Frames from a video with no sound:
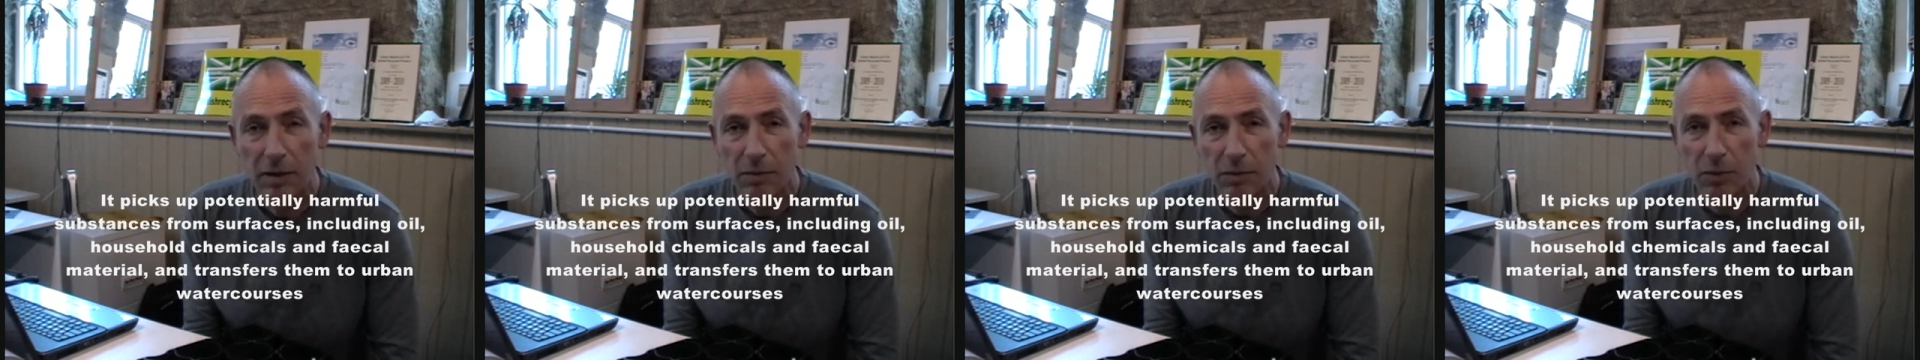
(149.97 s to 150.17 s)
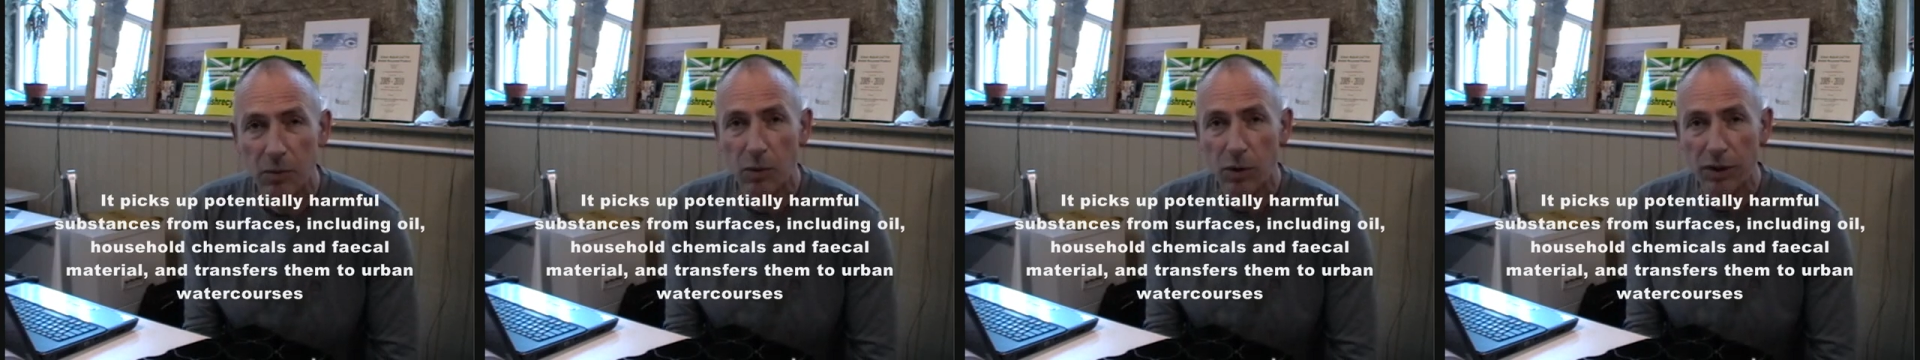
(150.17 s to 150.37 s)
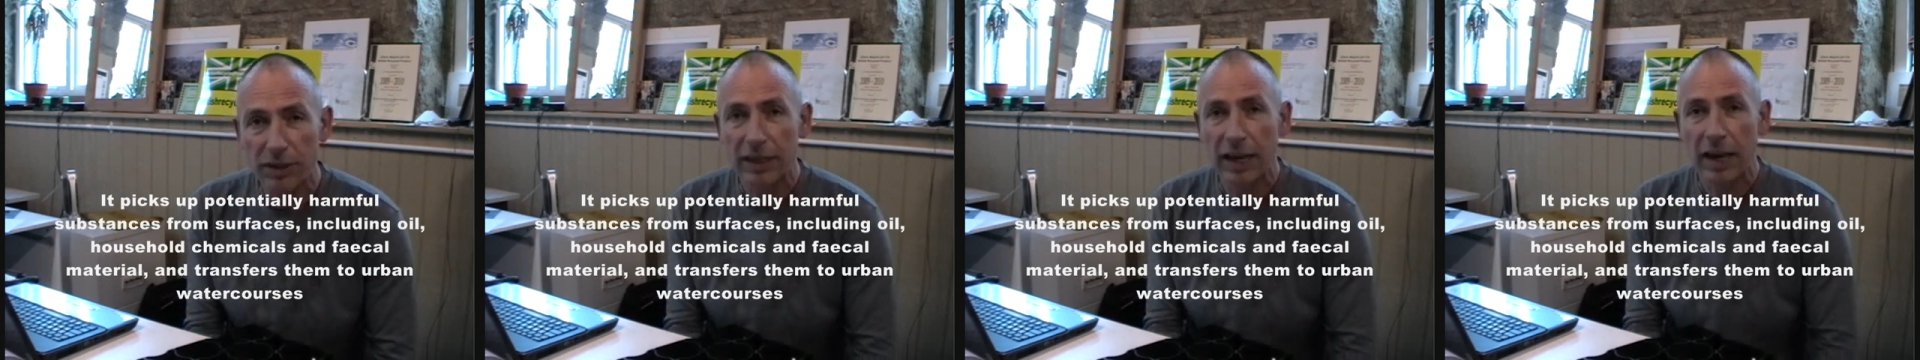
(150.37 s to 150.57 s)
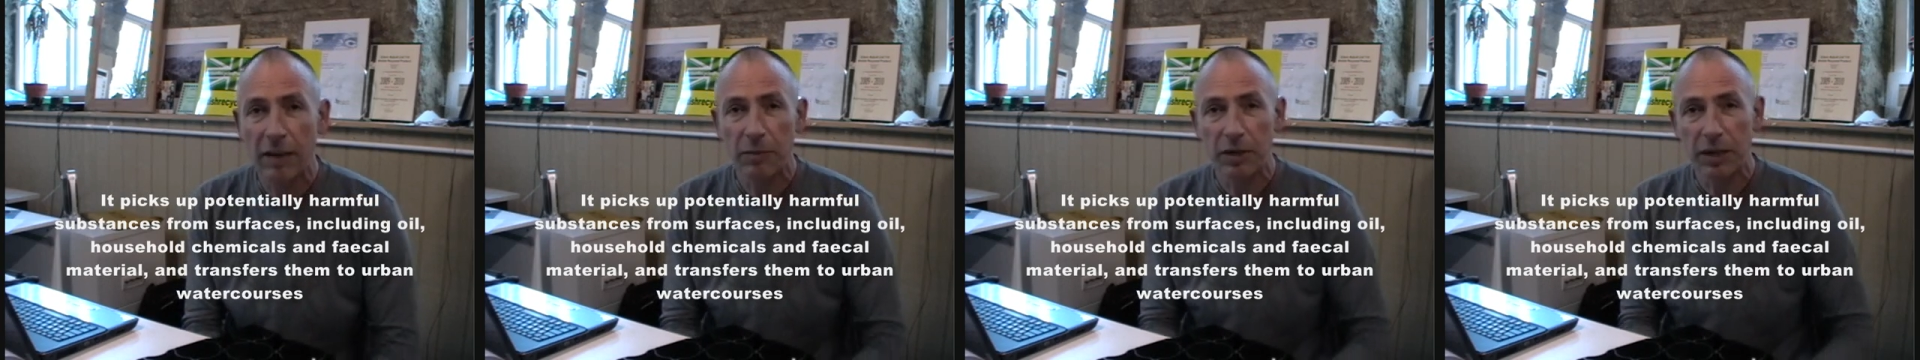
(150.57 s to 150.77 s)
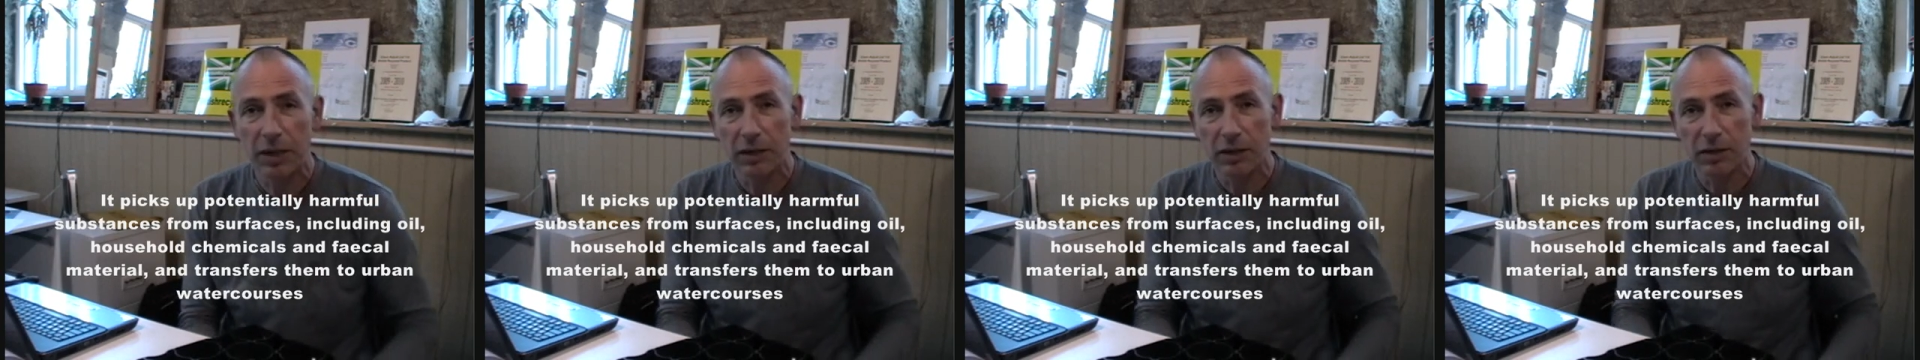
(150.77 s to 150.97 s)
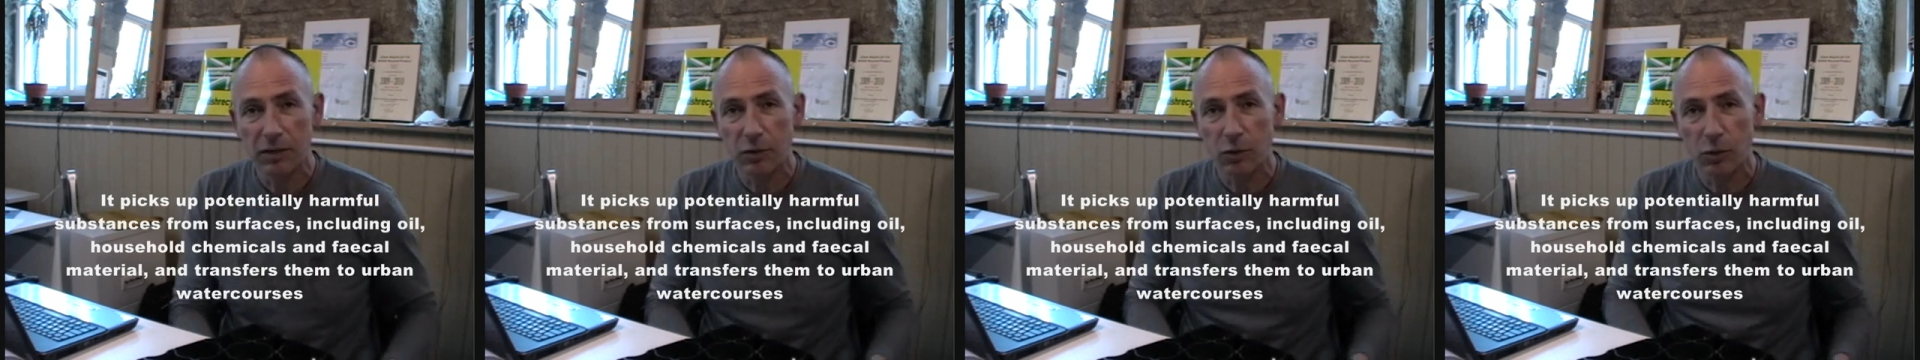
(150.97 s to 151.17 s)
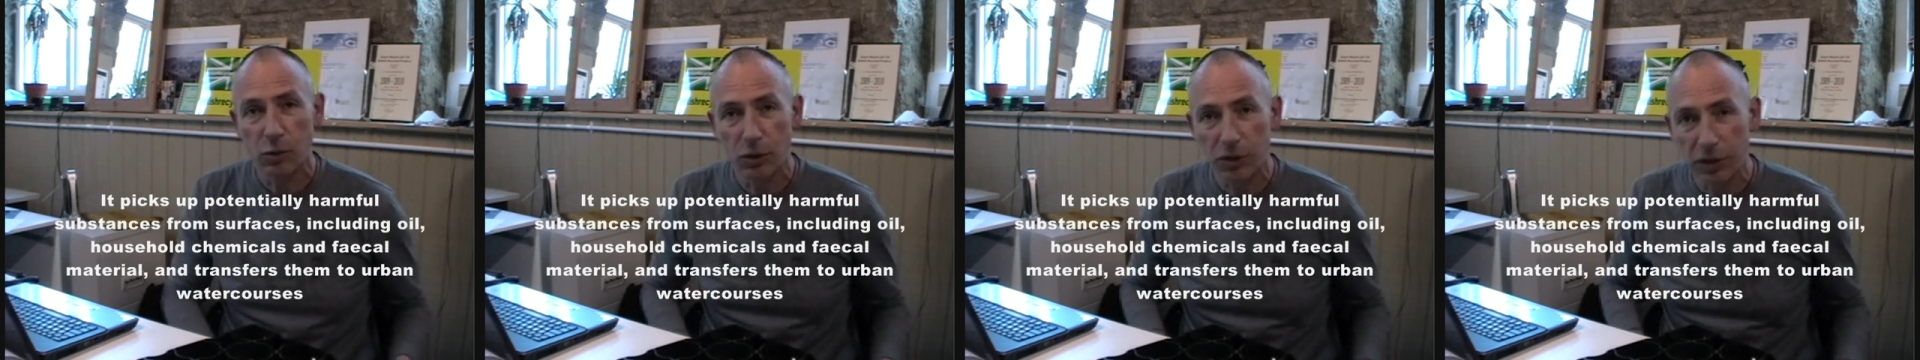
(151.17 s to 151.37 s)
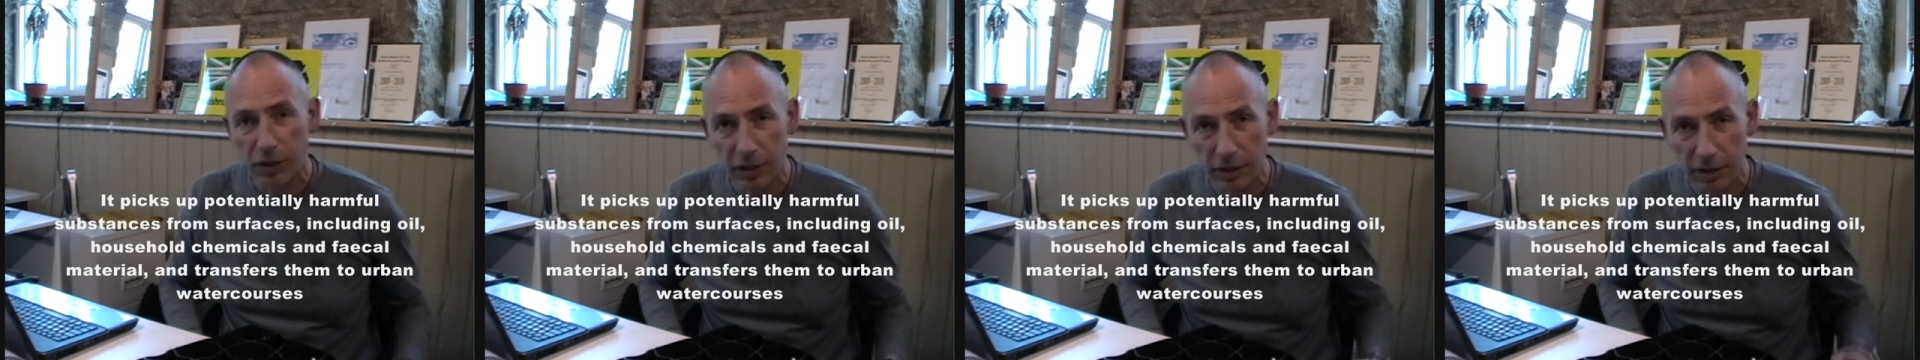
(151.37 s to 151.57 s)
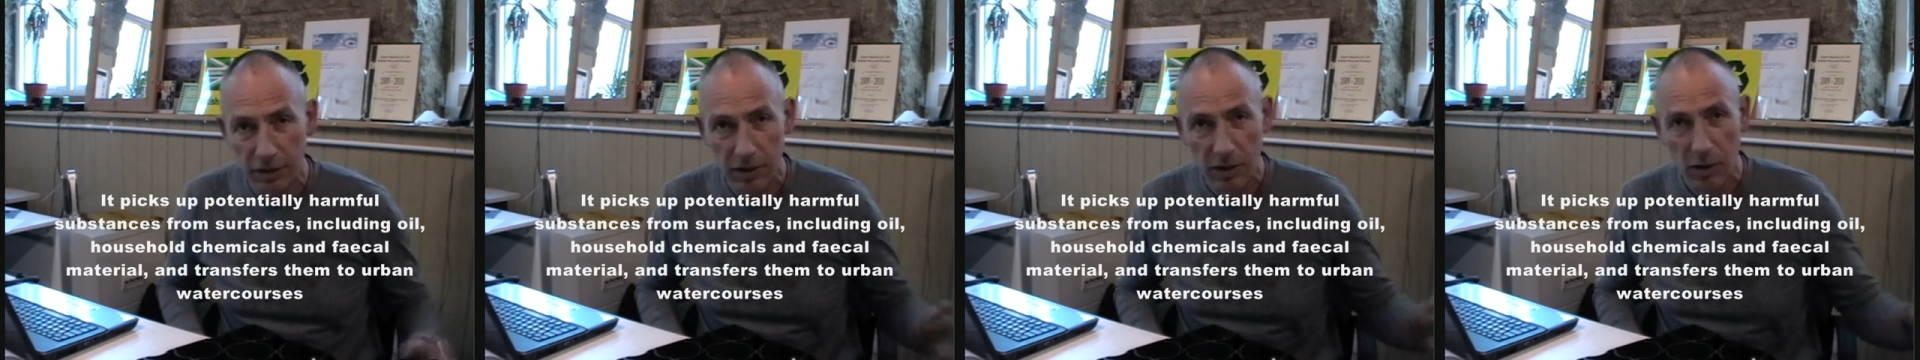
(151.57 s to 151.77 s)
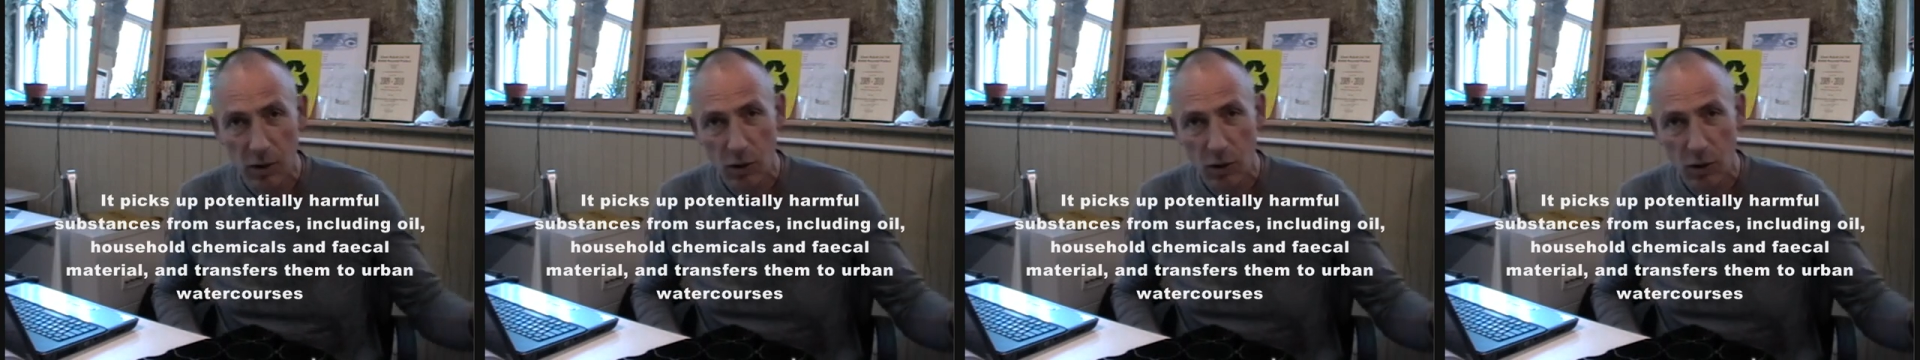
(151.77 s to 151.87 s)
But what's happening is, of course, that